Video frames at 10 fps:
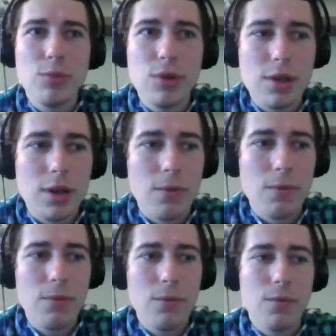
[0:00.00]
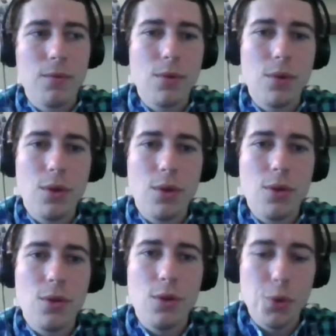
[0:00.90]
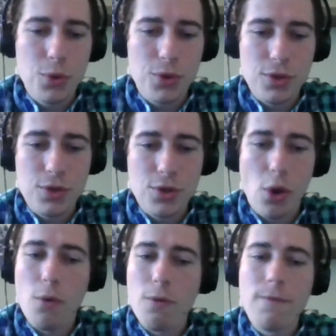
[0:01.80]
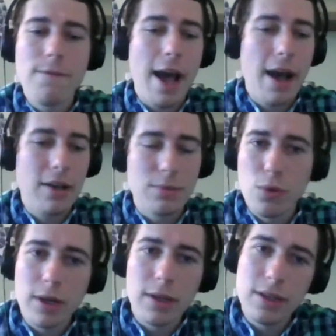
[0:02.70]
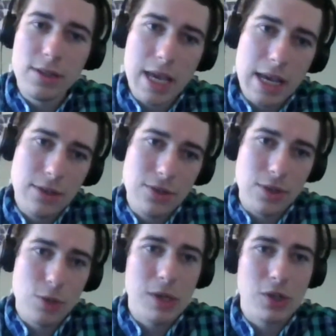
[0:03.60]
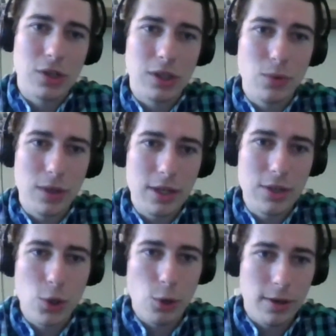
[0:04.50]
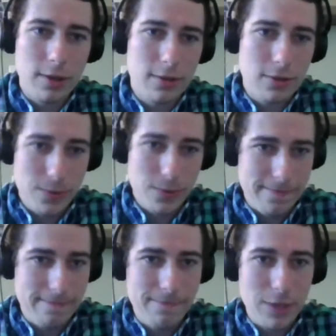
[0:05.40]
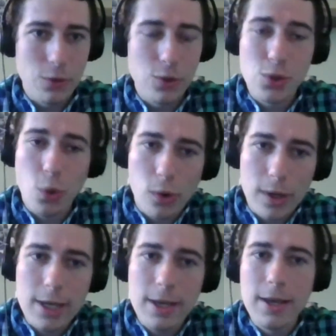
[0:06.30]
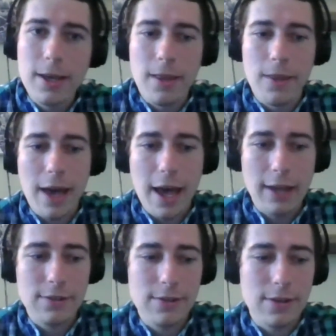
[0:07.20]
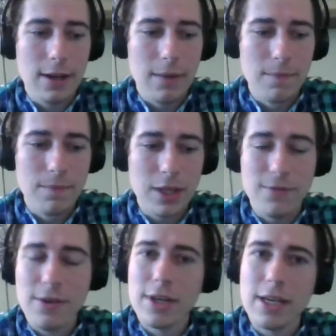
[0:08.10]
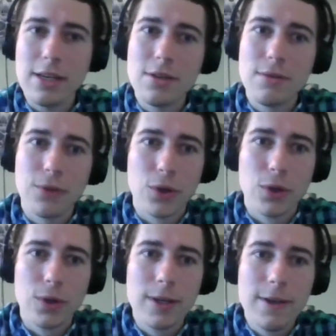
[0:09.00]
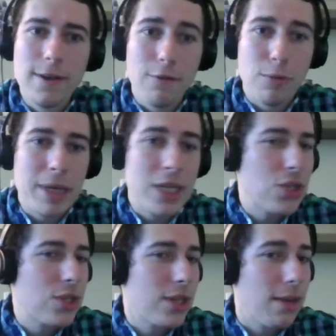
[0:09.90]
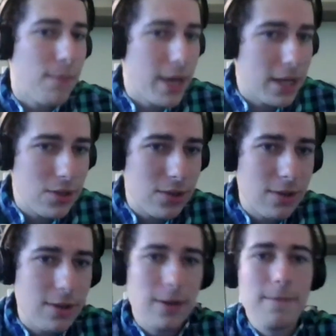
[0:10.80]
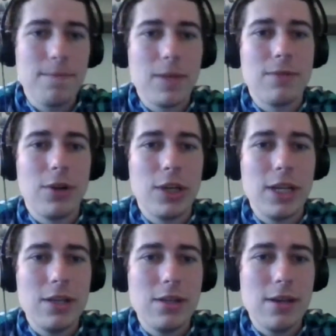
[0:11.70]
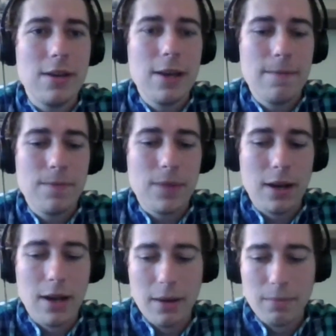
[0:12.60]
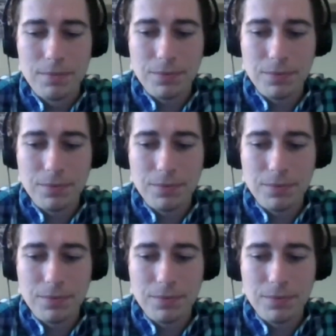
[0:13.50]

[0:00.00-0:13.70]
you know, news is so fast moving these days, especially with this current, story, that it's very easy for pitches to get missed. It's very easy um,